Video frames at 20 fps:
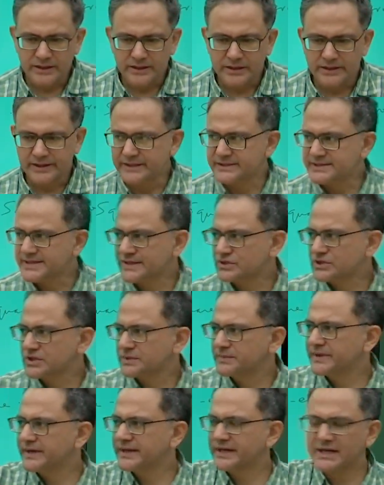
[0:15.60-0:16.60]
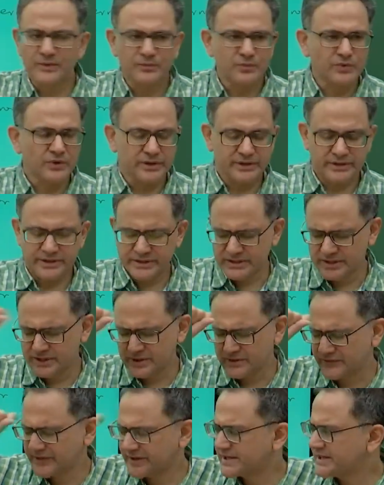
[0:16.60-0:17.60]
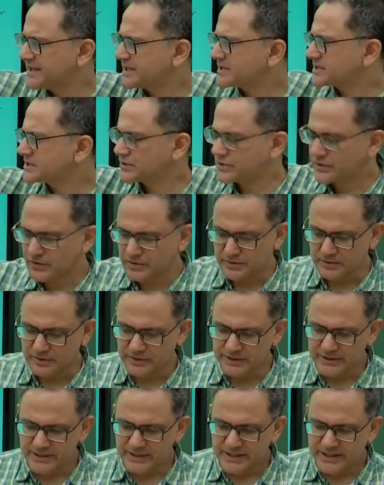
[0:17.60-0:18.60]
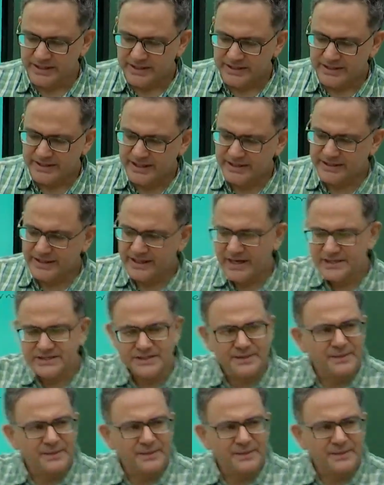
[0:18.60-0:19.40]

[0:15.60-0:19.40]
it's actually bringing up what Vignesh talked about, that there are some